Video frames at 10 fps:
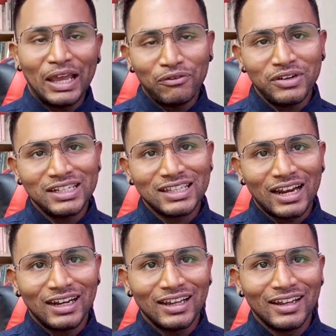every
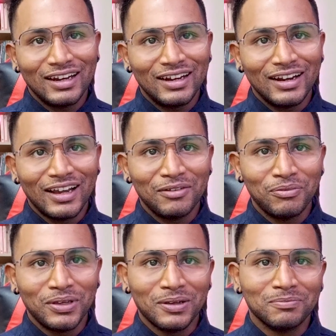Saturday at 9
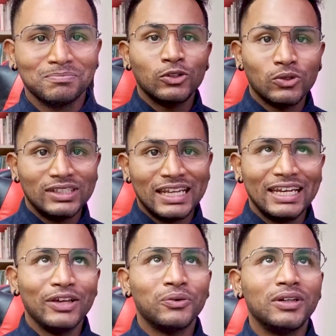PM, so stay
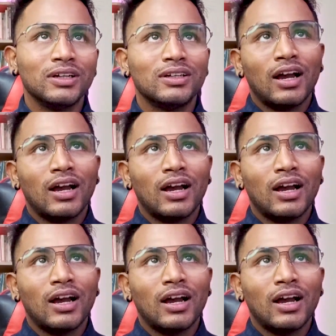tuned.